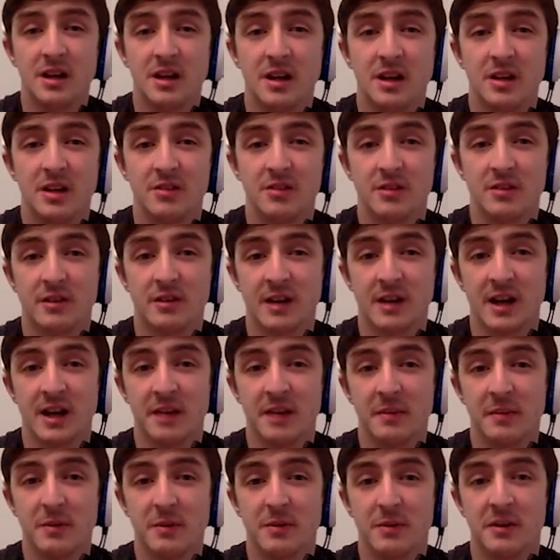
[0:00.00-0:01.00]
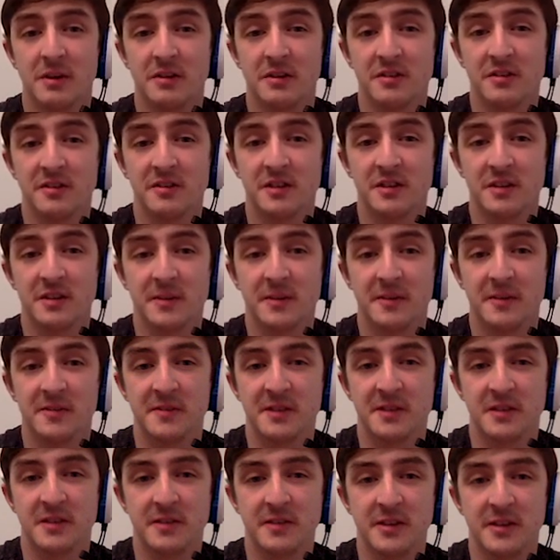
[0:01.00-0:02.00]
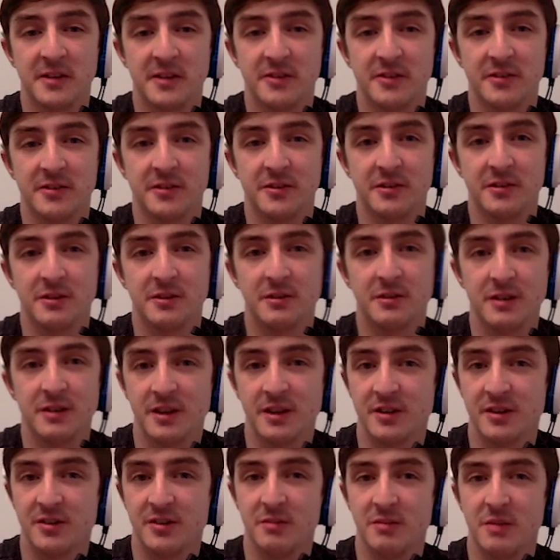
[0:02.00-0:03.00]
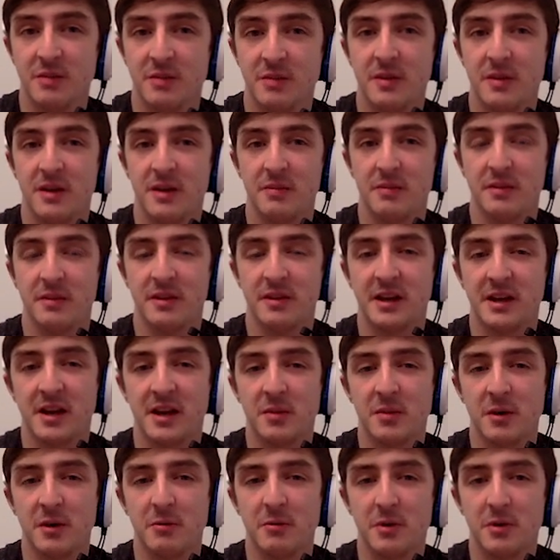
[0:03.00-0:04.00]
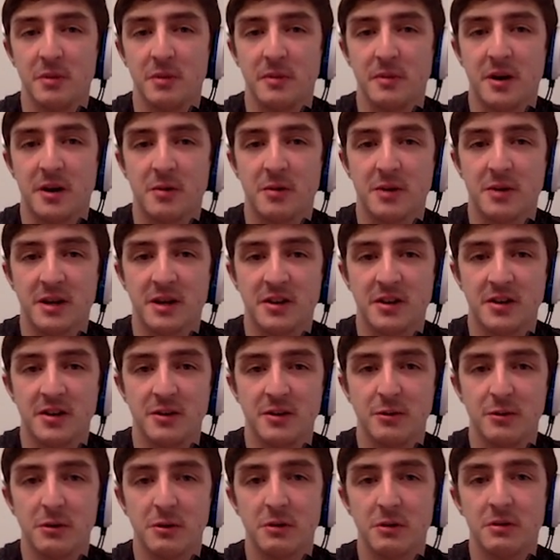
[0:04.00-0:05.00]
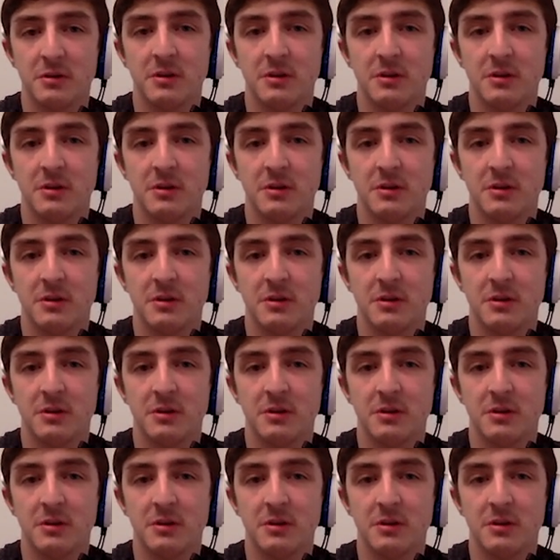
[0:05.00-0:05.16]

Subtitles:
So yeah, I'd be quite concerned about seeing the Venusaur here, so maybe I'd be thinking about running Marowak and Dugong.